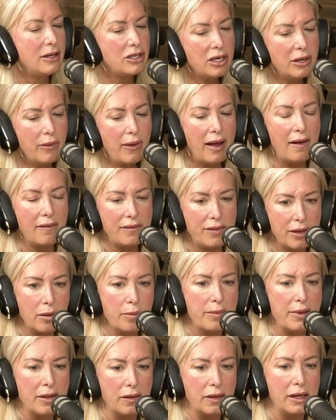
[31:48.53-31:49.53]
I do have
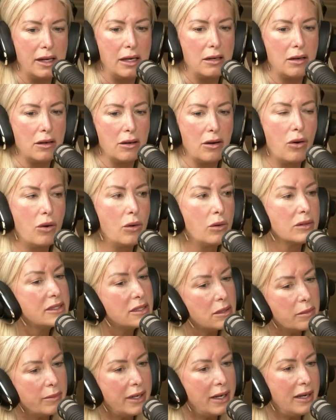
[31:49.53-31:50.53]
the ability to
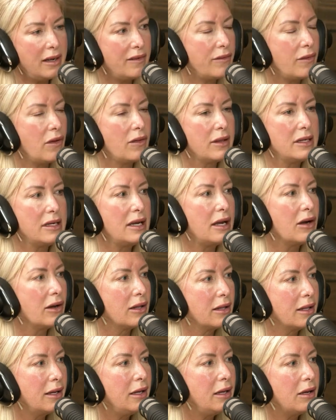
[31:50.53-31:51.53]
hold somebody
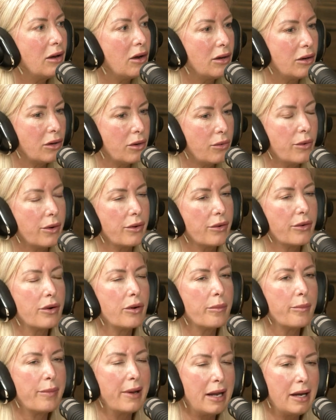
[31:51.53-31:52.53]
involuntarily on a court
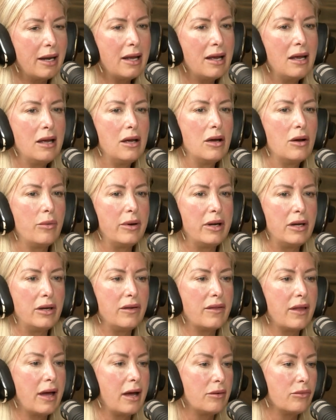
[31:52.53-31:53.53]
order, but we
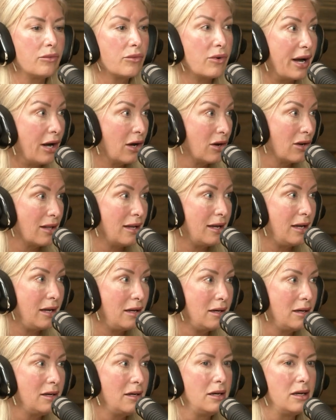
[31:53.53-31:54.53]
do that
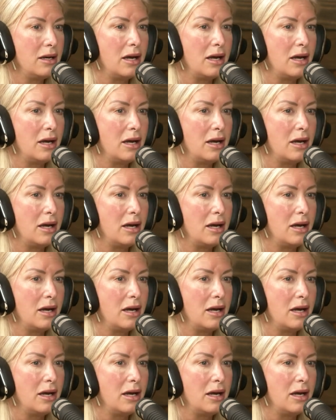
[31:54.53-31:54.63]
rarely.